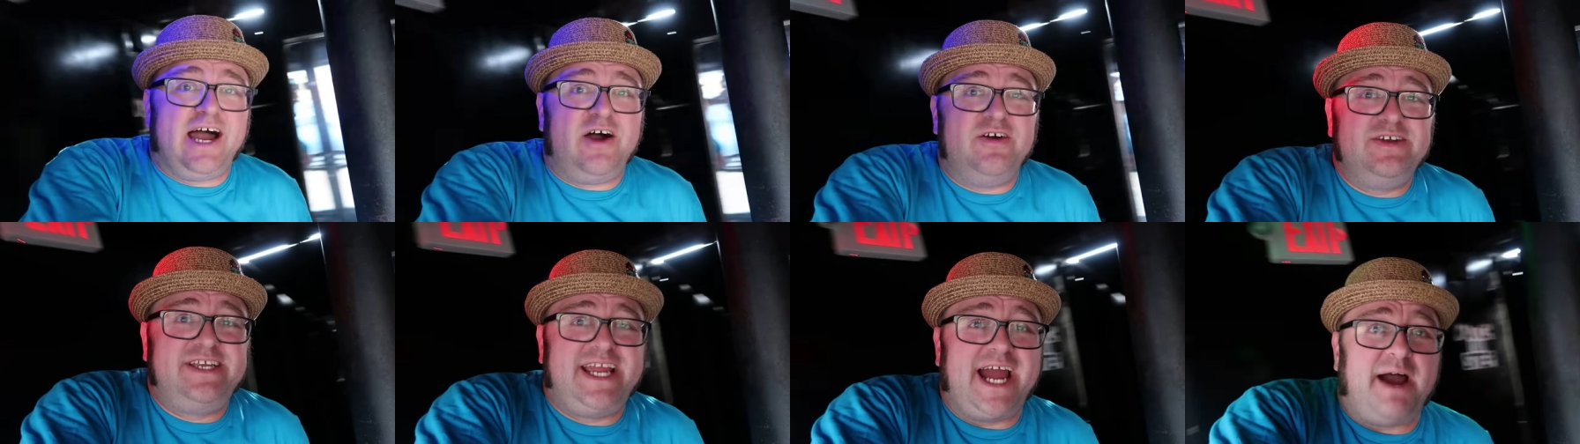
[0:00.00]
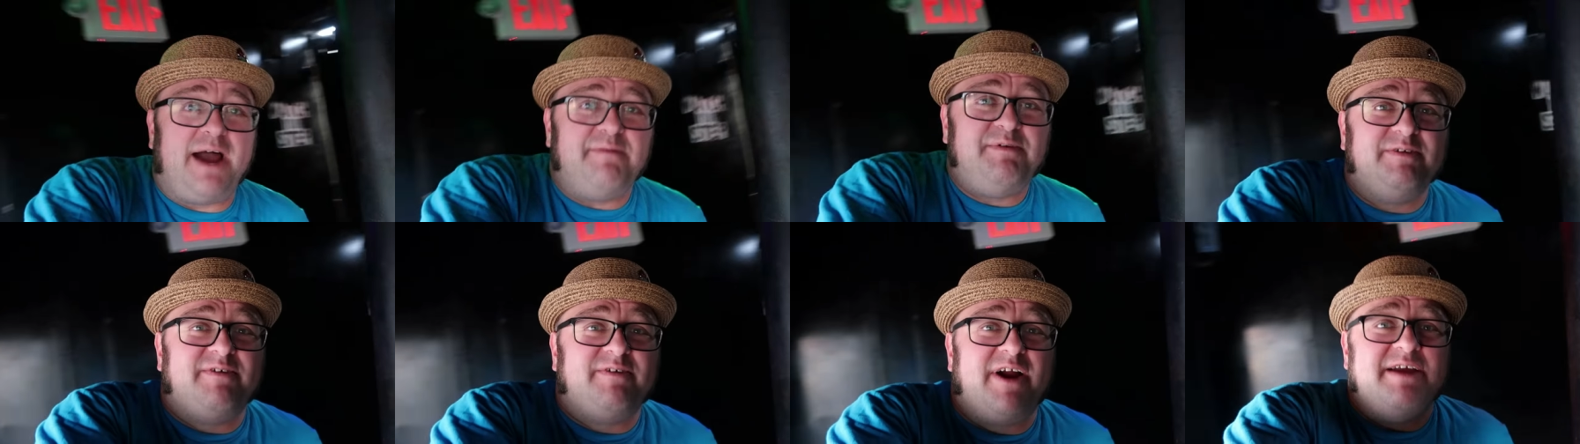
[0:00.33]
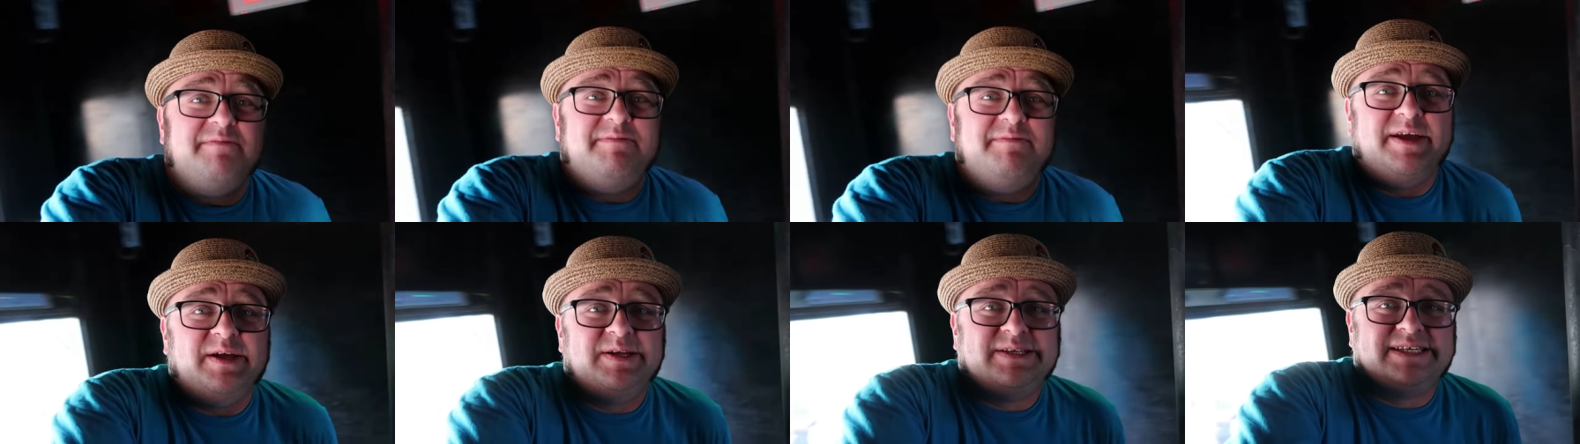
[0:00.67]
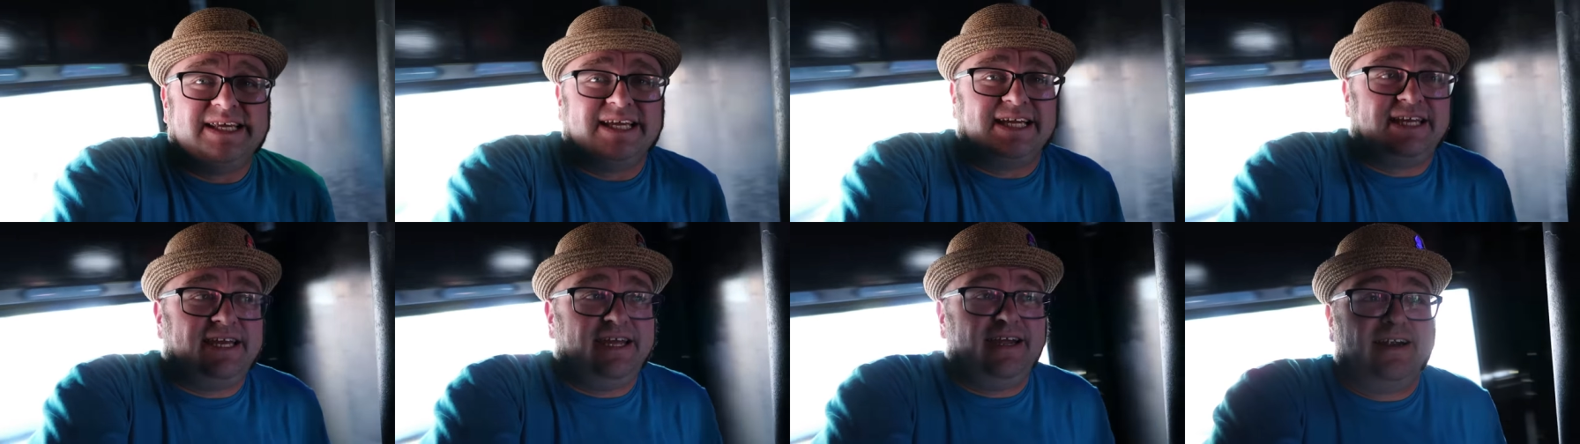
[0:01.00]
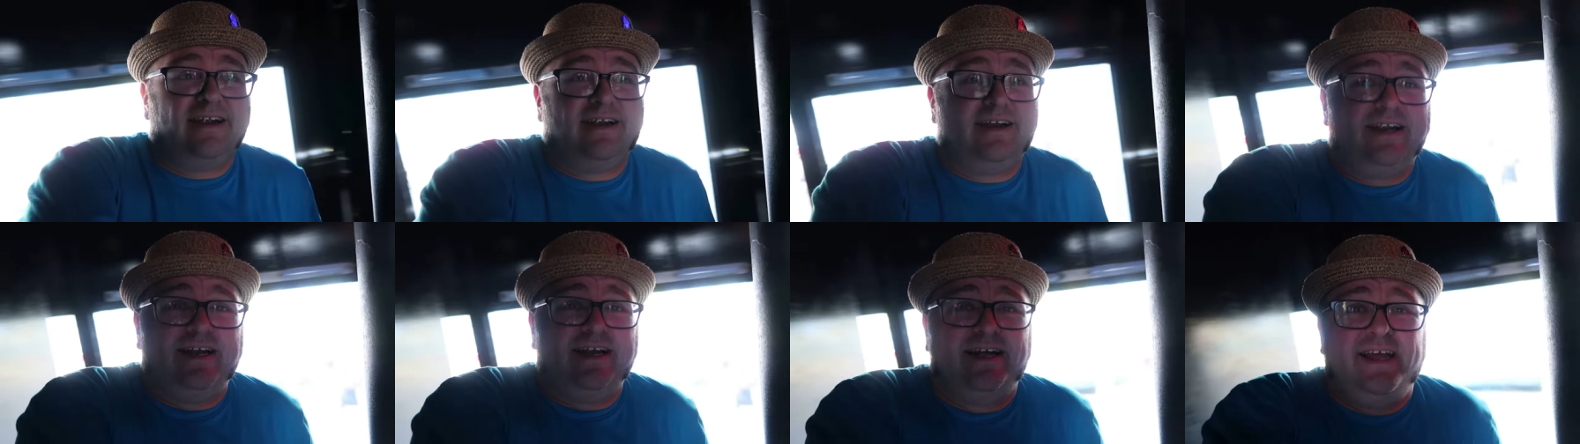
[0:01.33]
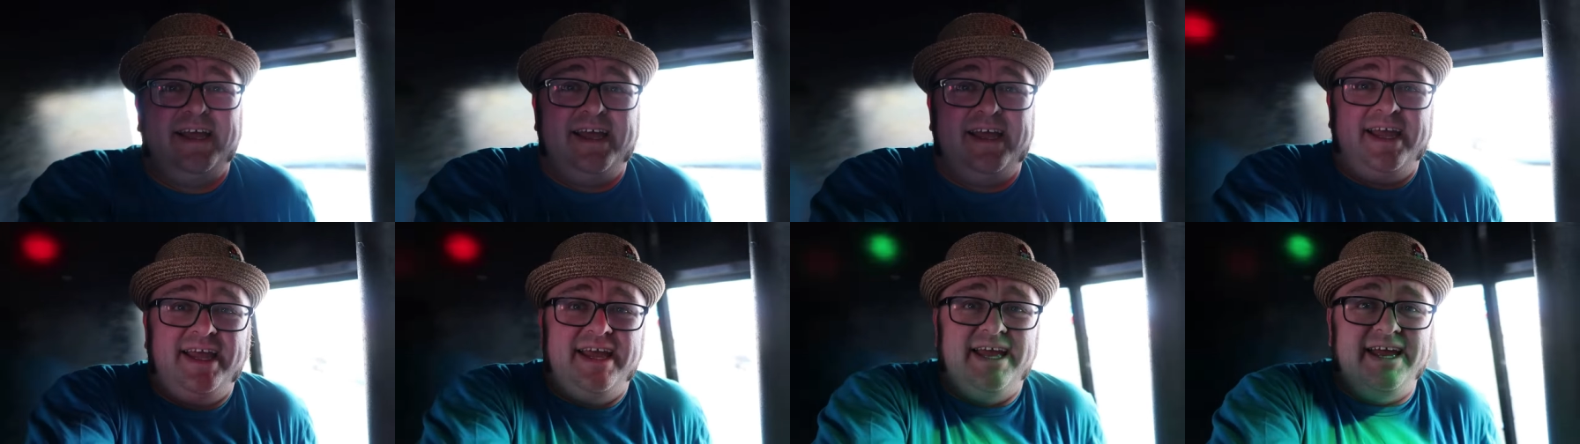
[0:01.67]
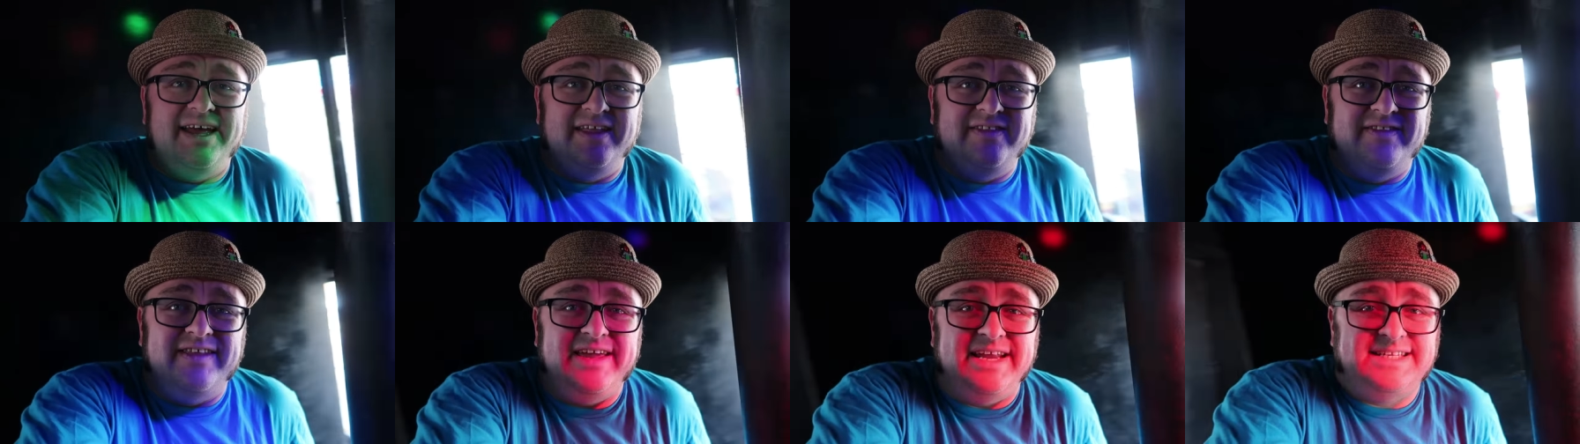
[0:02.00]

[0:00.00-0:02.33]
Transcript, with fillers: loud copyright music here in